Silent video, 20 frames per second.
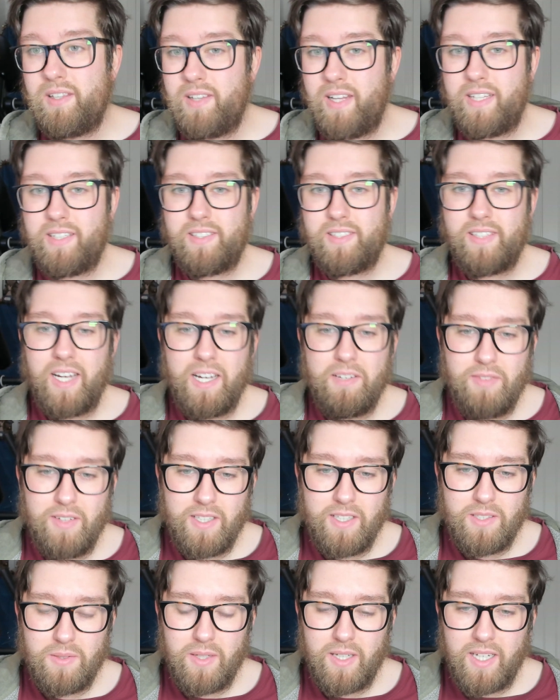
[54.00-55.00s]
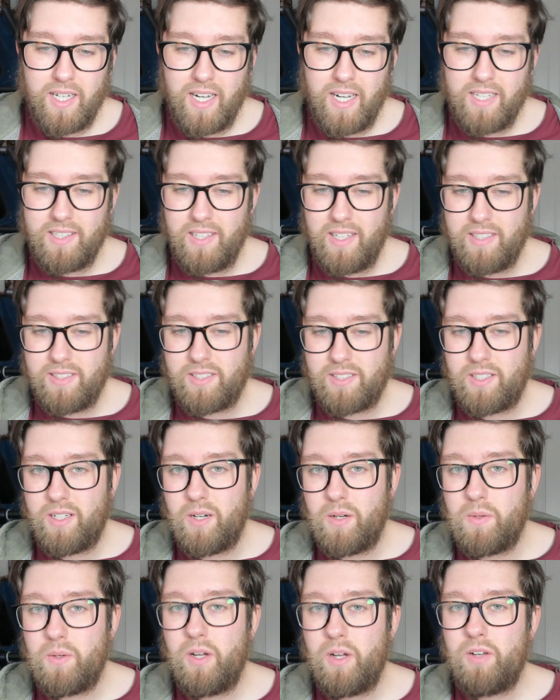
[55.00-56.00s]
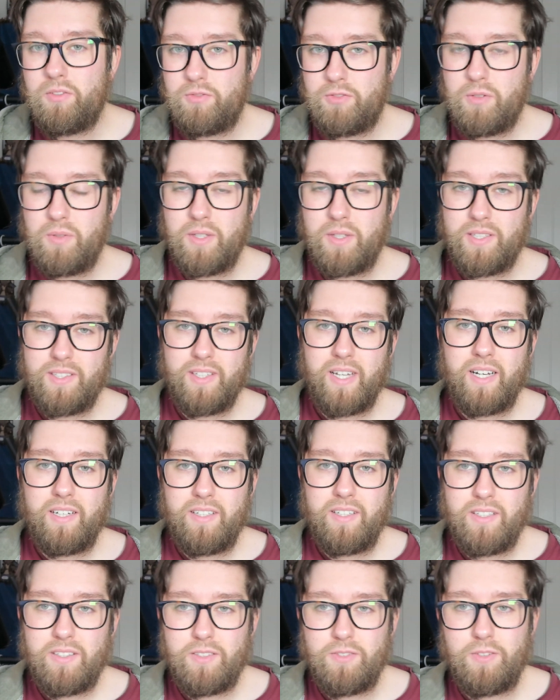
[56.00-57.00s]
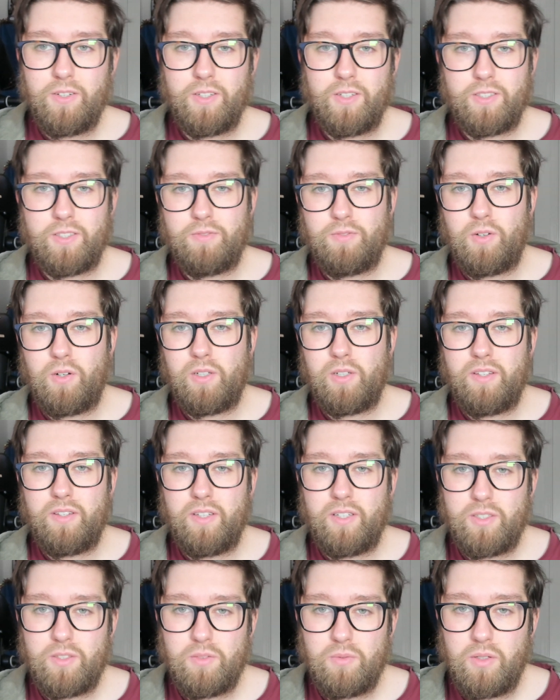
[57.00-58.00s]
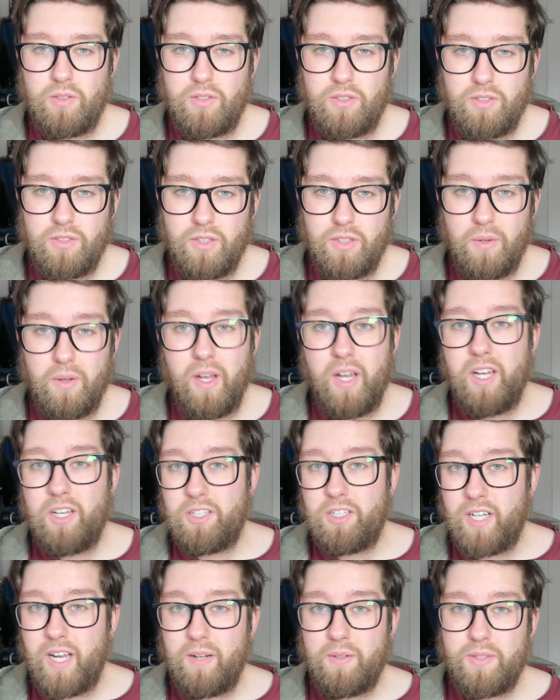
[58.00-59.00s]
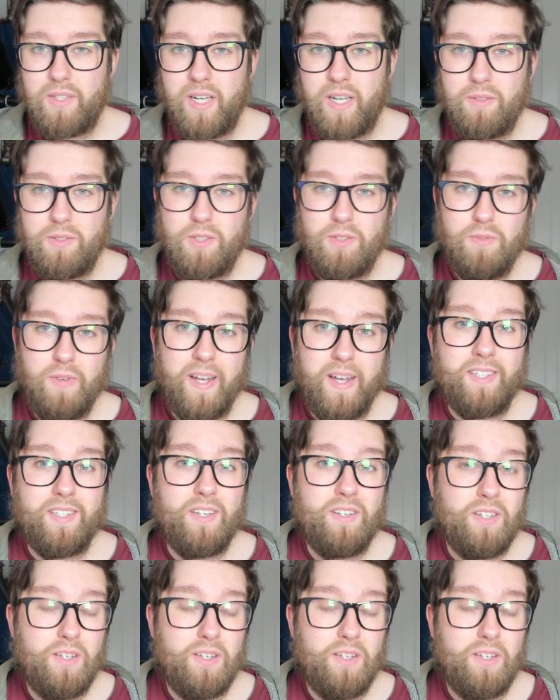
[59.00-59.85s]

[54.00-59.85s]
let's dive into it, guys. Let's go through the standings first of all in this one. So shout out to Racing